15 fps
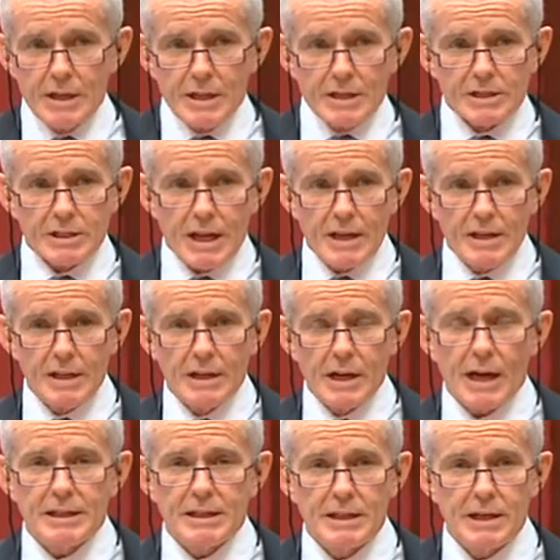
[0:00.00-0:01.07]
said in
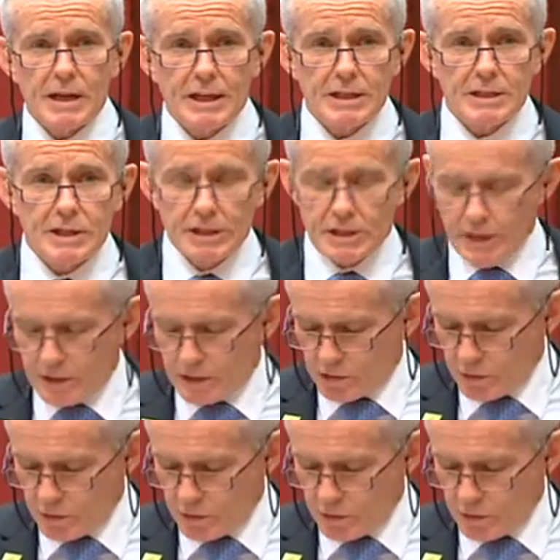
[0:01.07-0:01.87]
1996 and in